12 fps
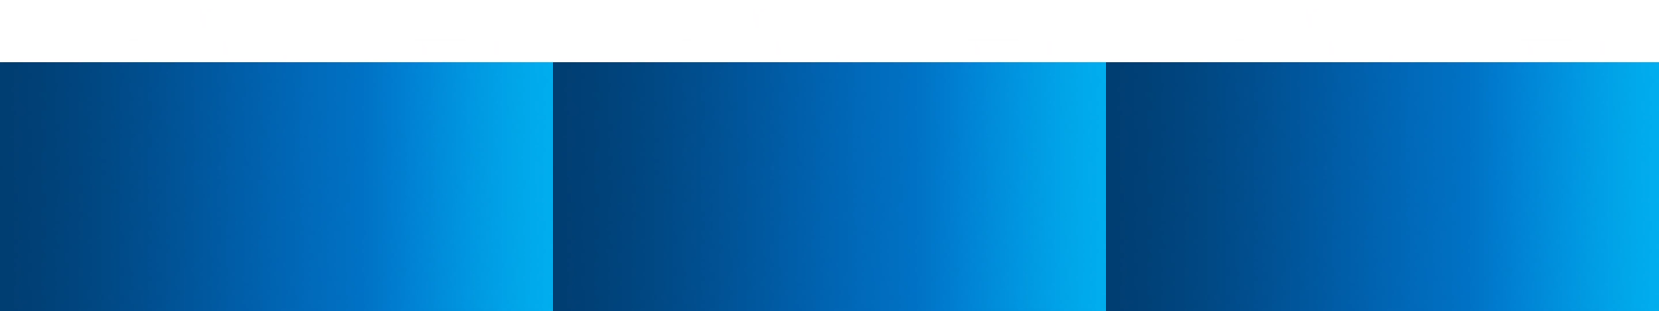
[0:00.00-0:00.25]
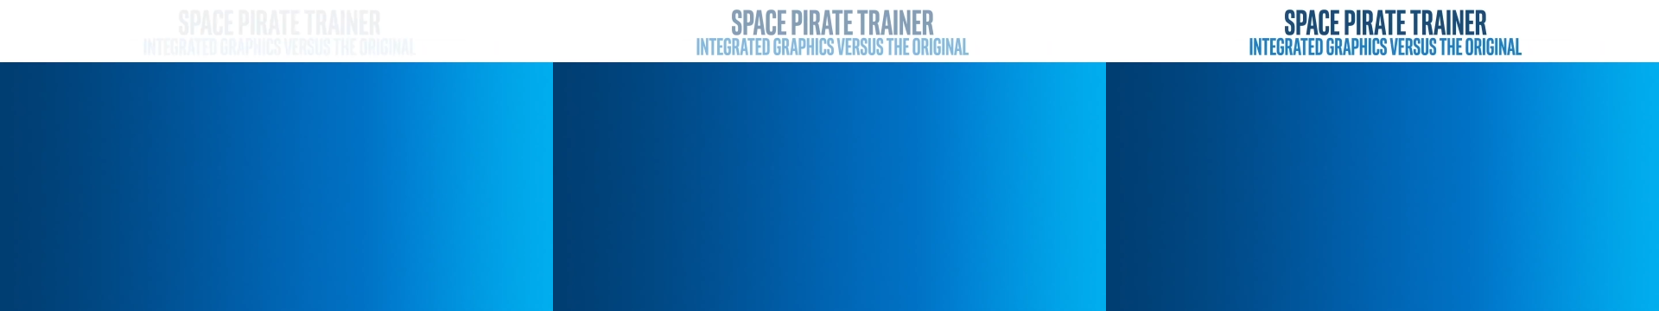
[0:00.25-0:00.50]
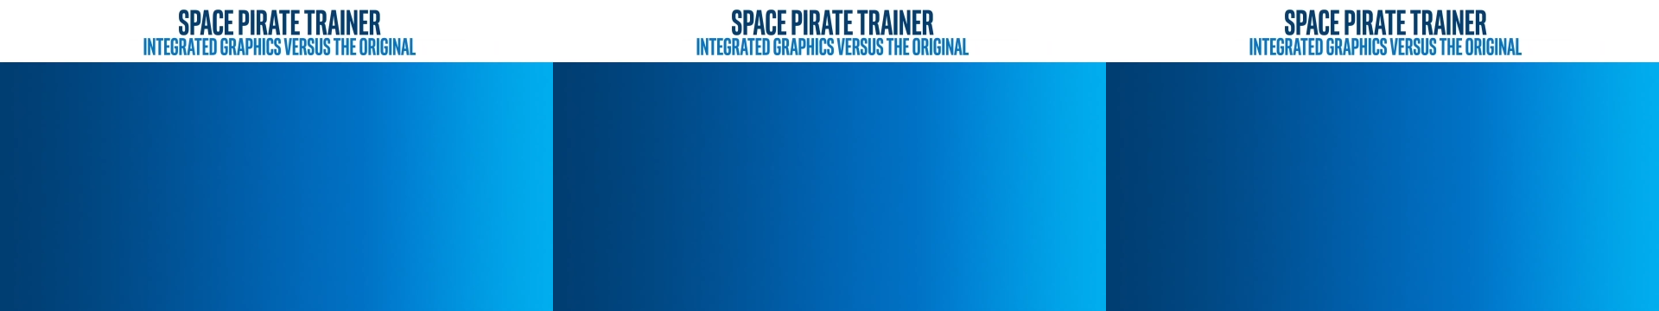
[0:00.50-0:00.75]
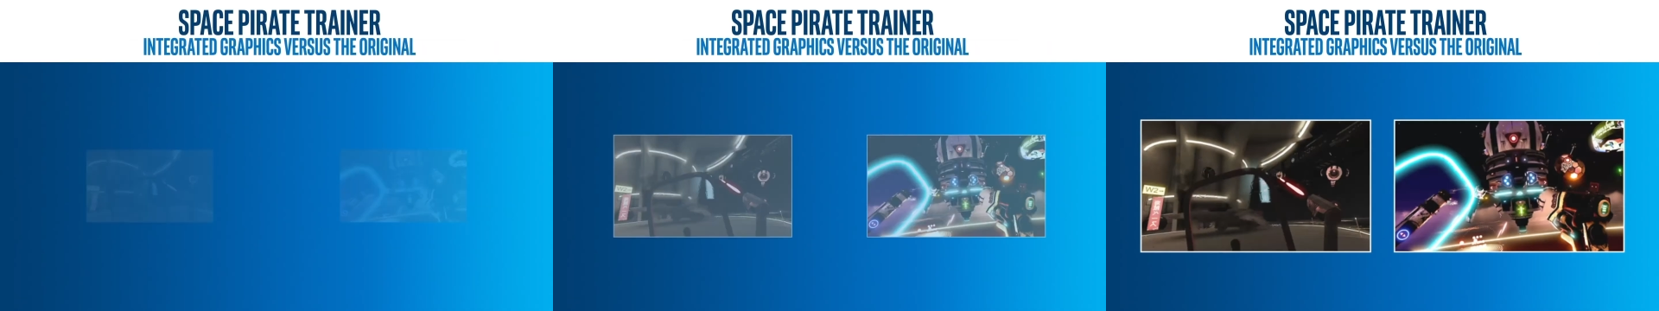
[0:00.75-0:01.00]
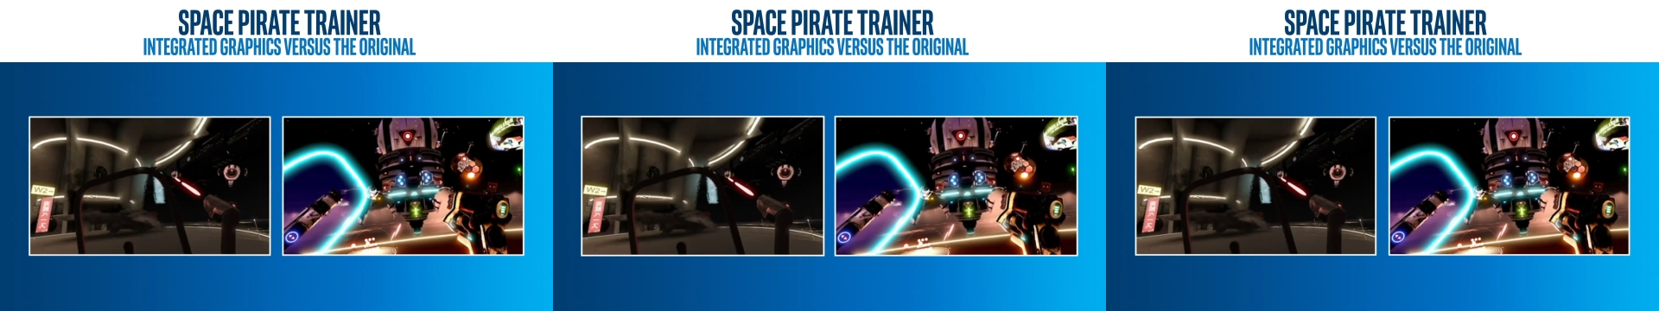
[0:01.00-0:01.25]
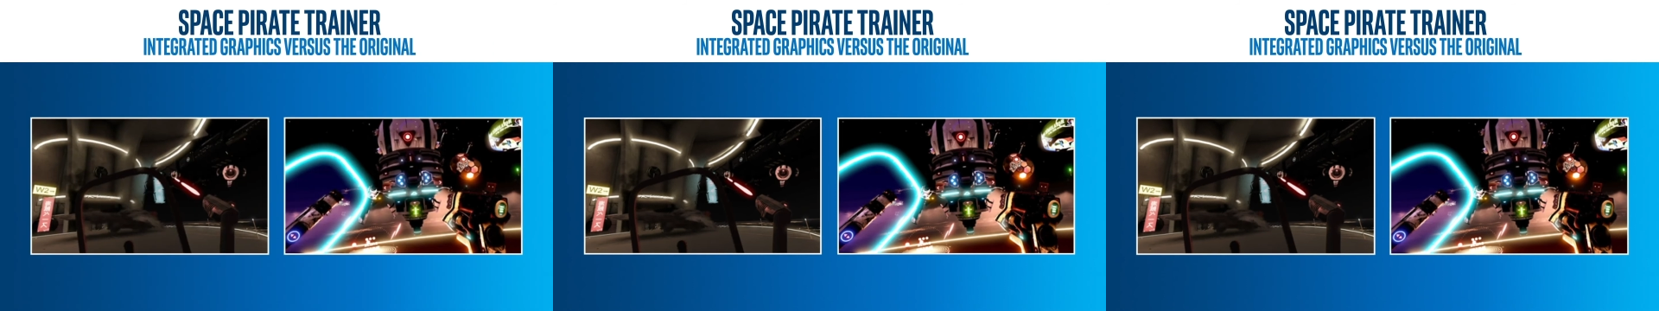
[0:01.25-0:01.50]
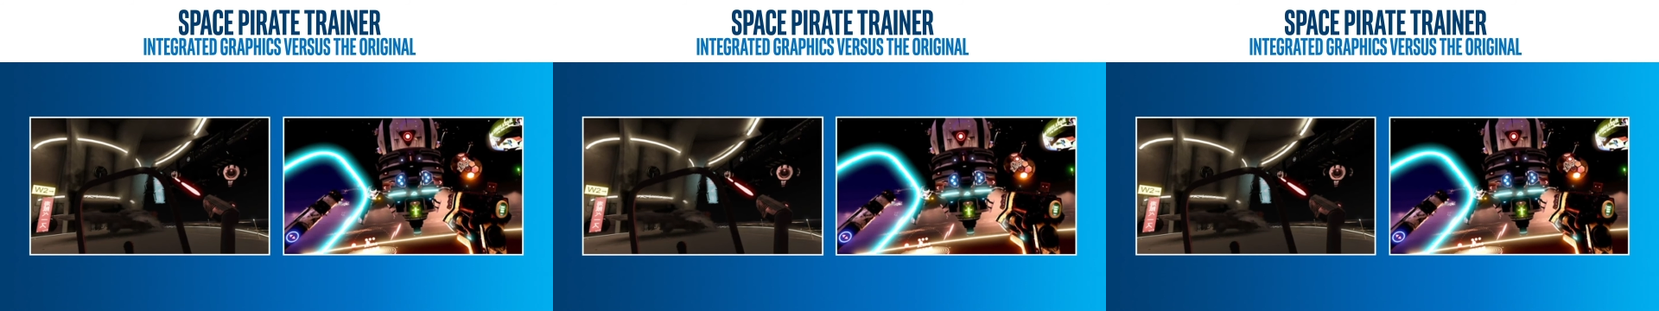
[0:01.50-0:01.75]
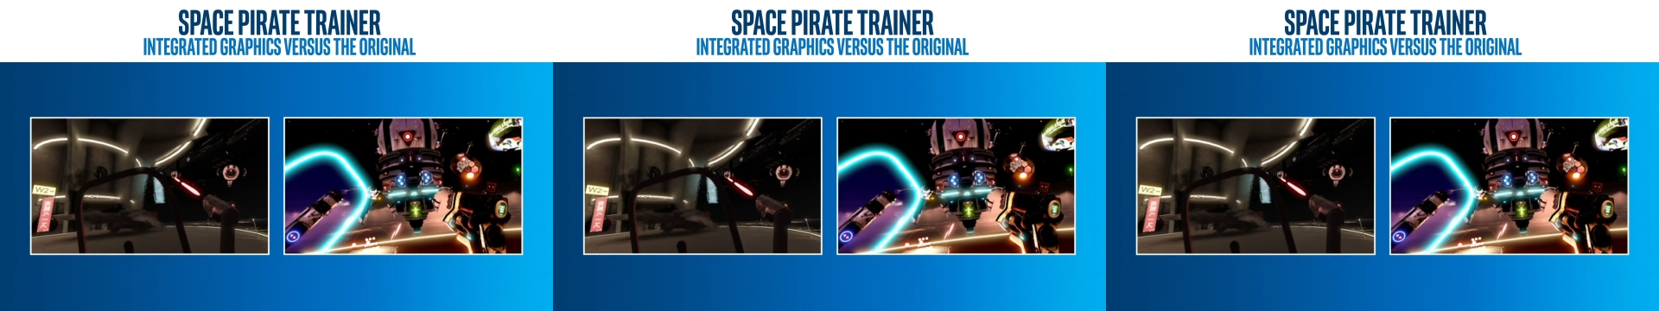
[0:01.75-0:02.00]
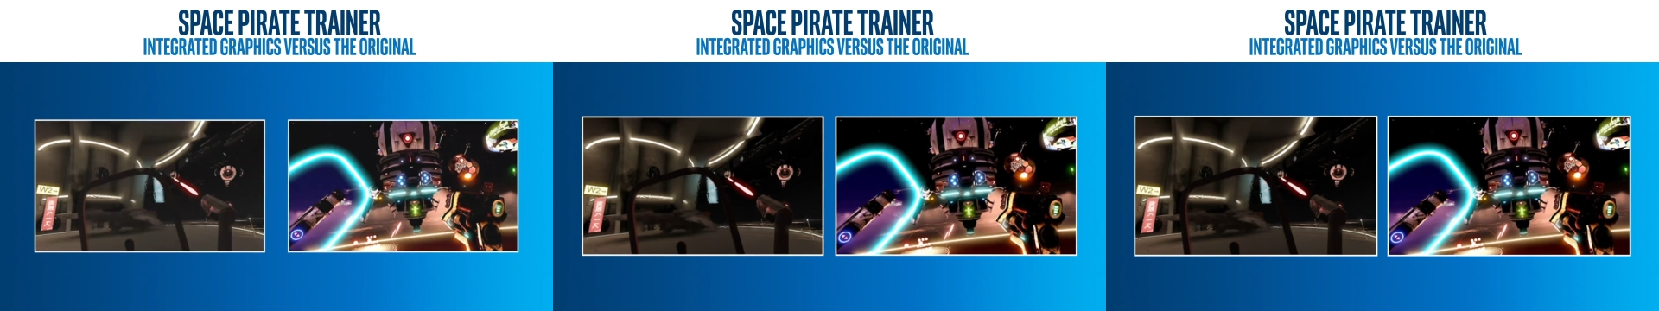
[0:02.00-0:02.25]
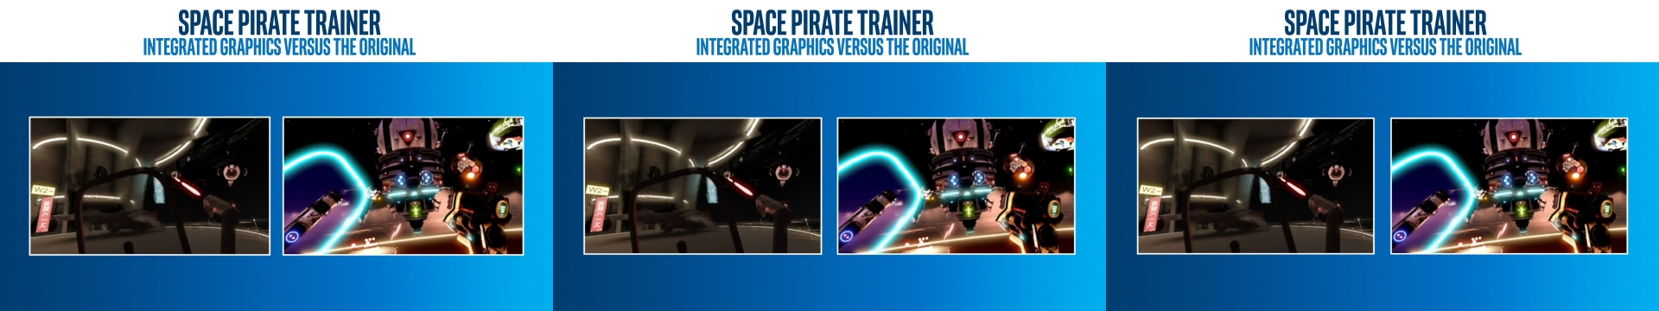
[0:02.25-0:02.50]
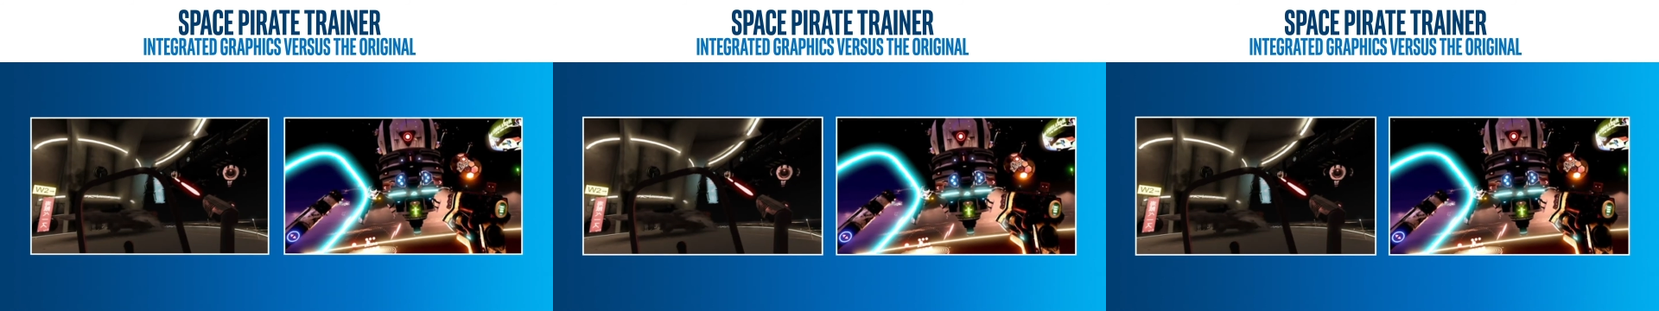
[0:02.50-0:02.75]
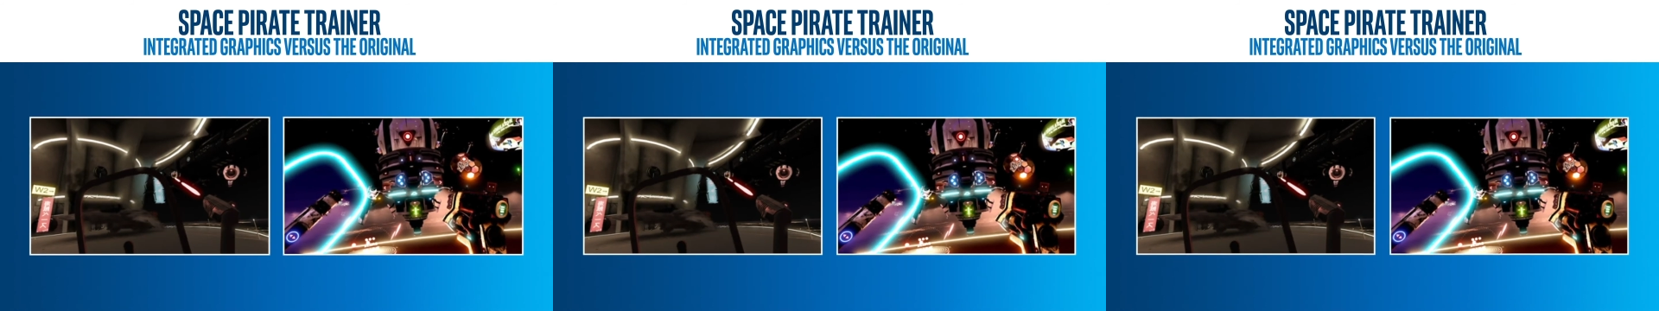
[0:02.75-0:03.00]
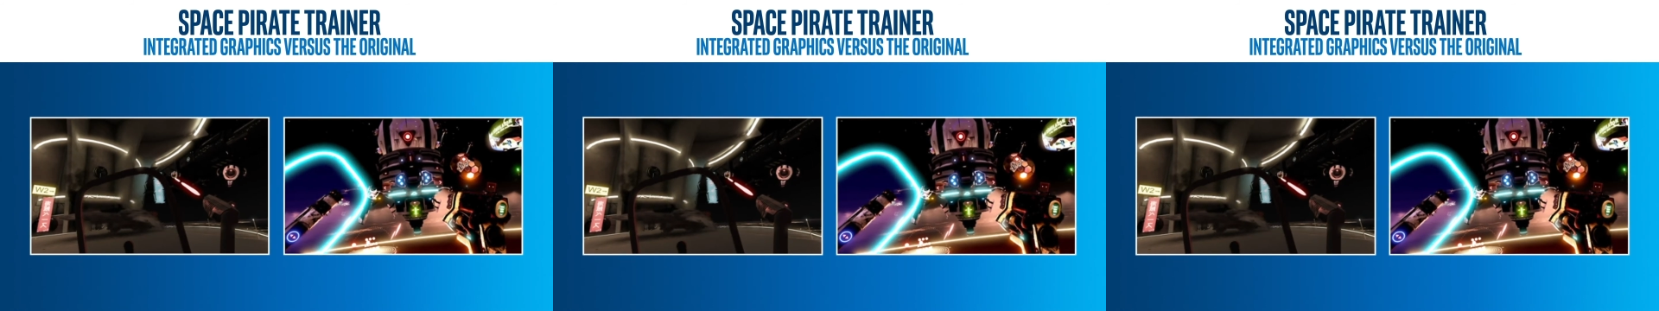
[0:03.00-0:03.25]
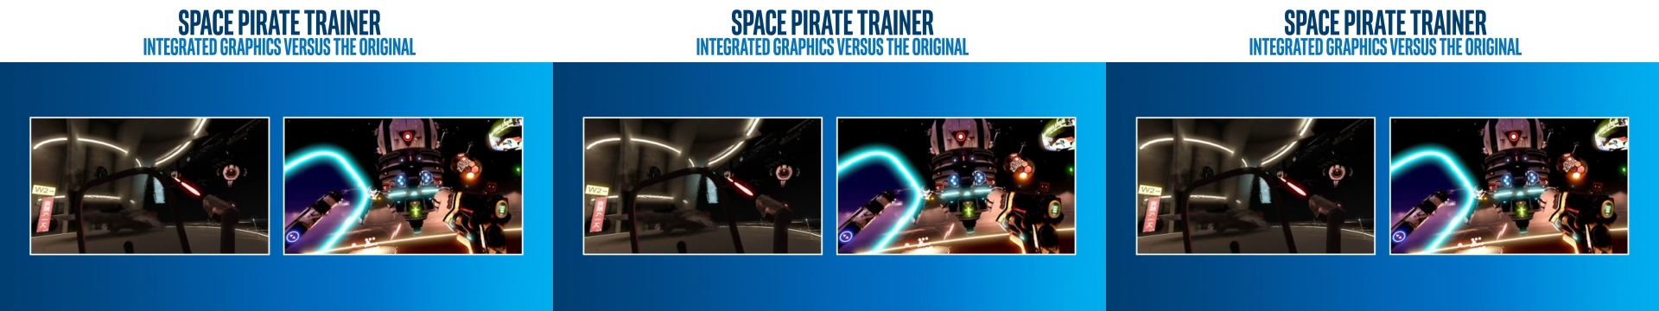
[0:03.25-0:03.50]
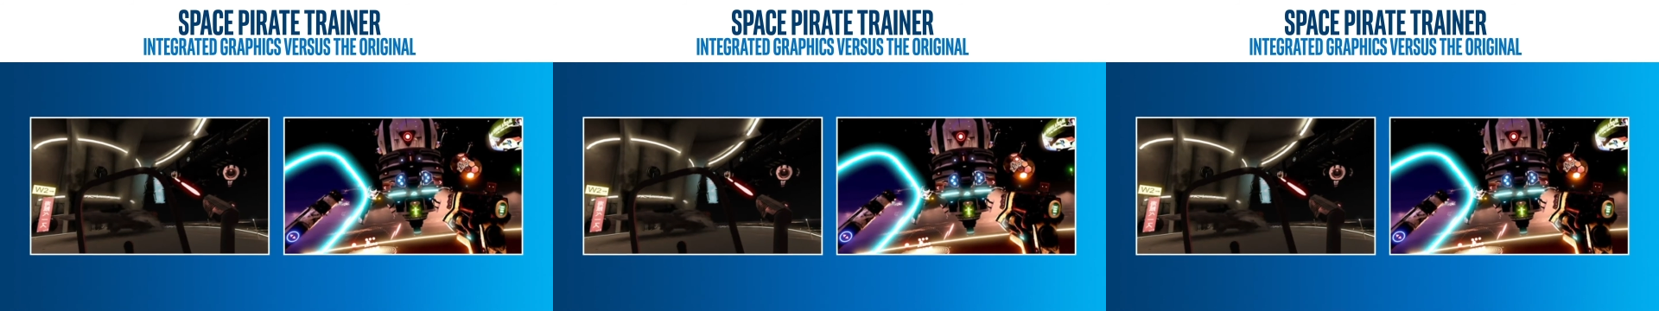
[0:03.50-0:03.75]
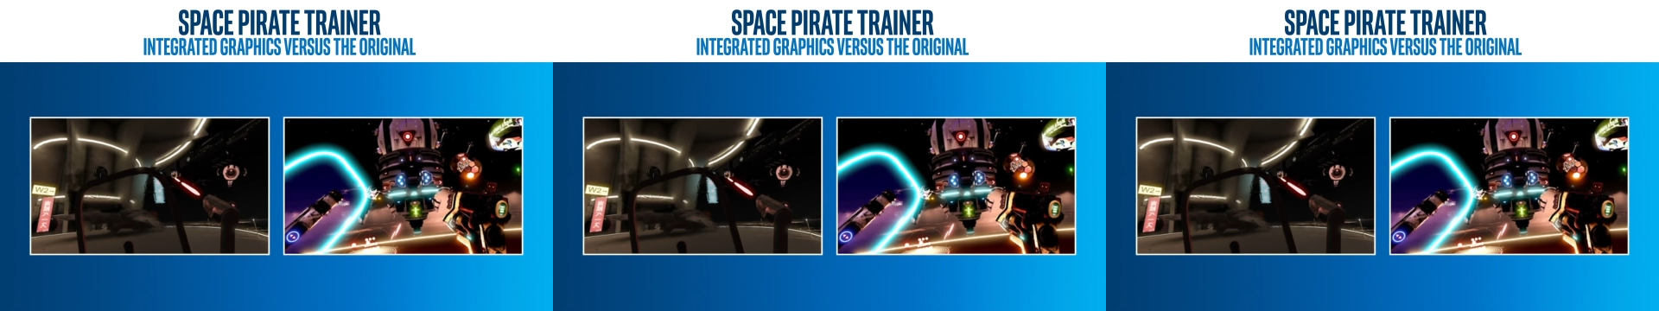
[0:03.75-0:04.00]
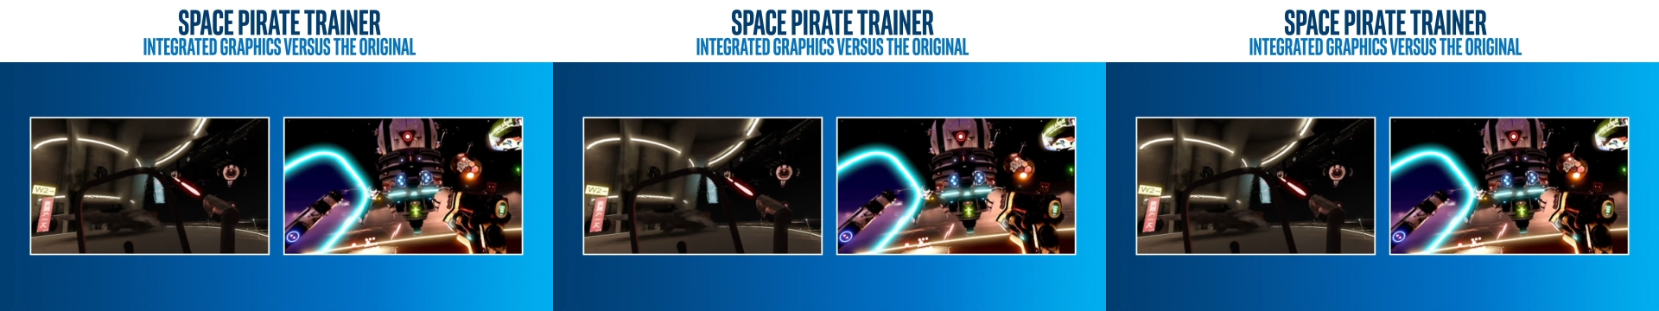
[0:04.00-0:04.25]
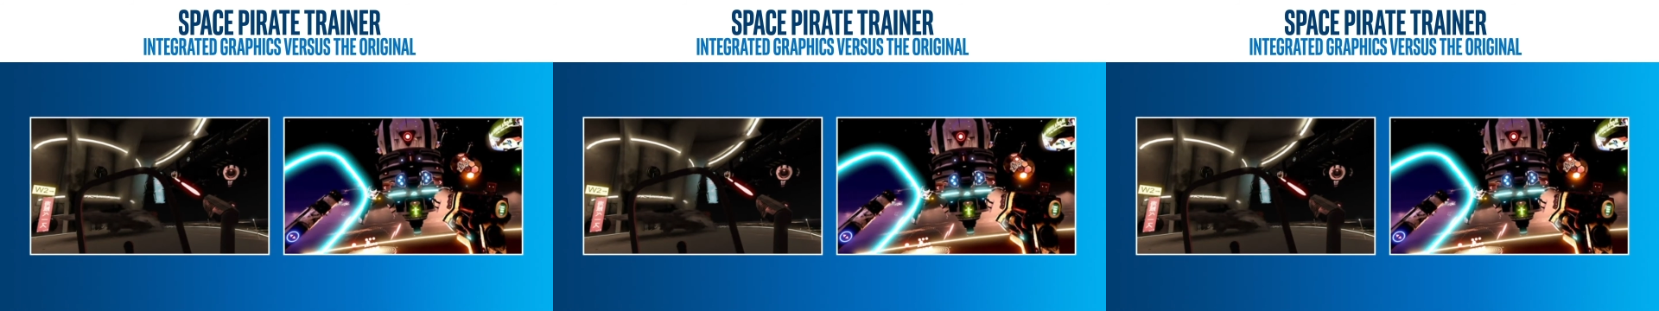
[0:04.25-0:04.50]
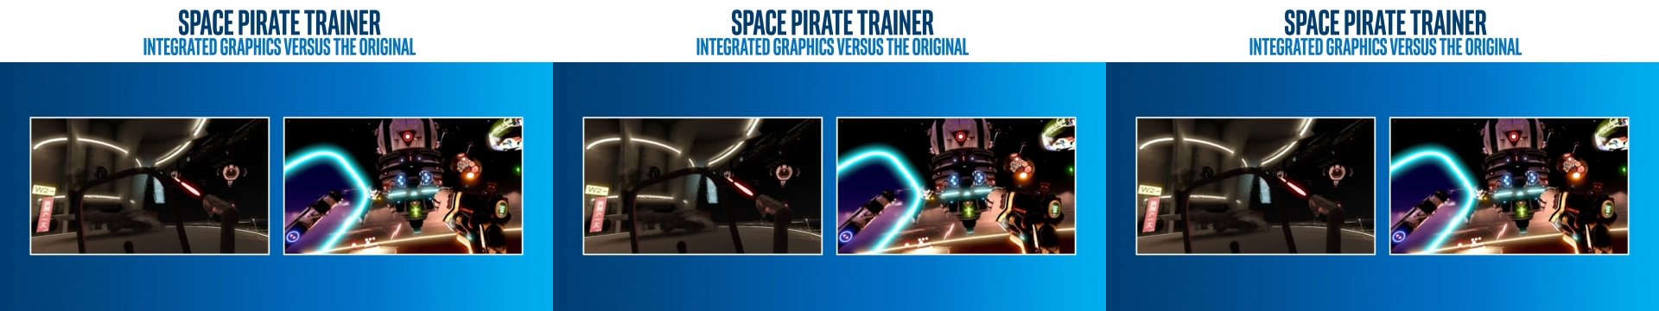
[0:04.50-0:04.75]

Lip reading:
No face is visible, so there are no lips to read.